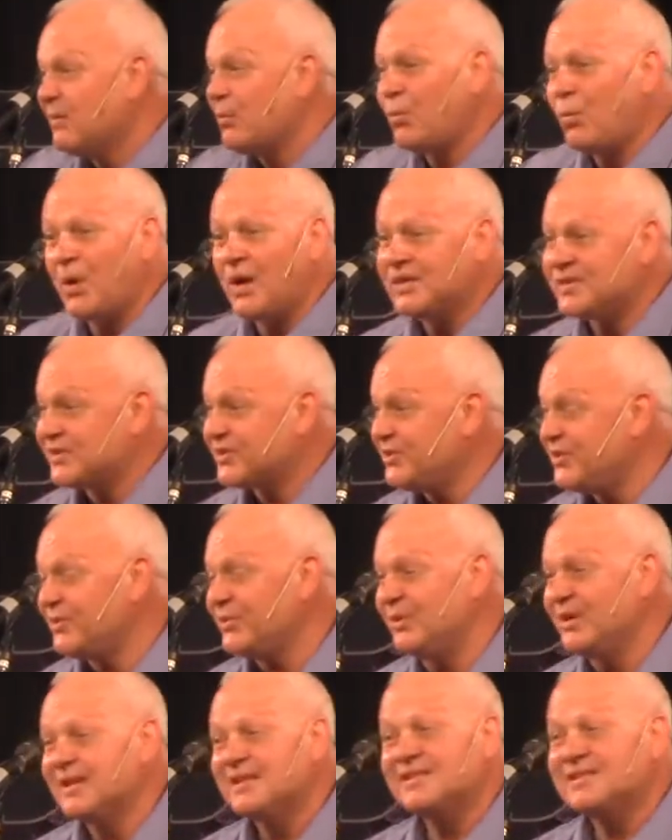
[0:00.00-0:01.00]
wants
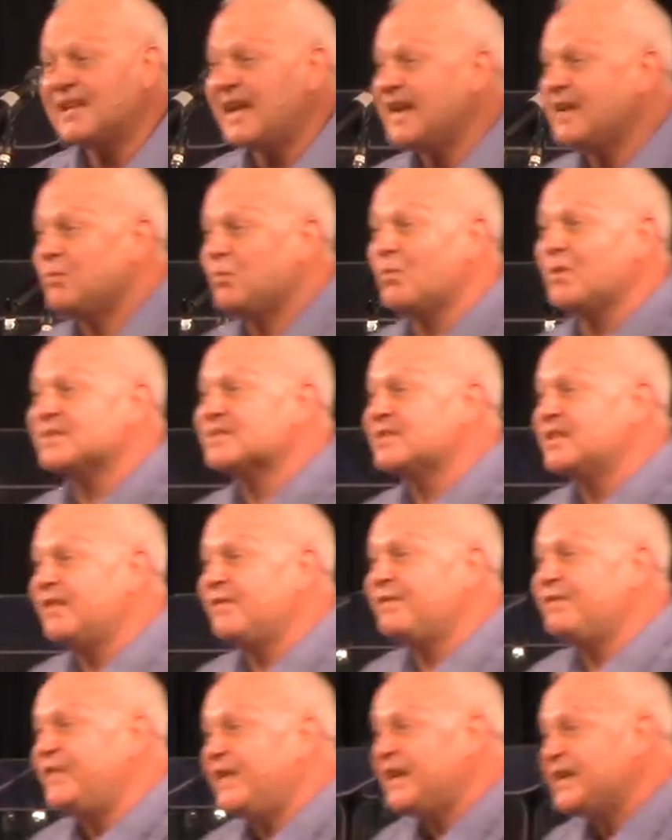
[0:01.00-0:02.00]
you. Satan wants to
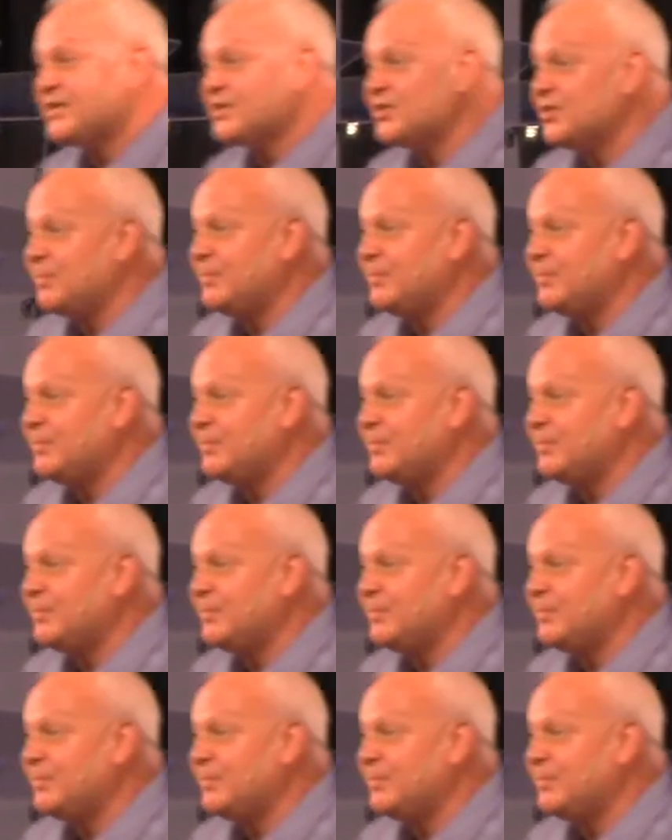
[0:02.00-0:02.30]
defeat you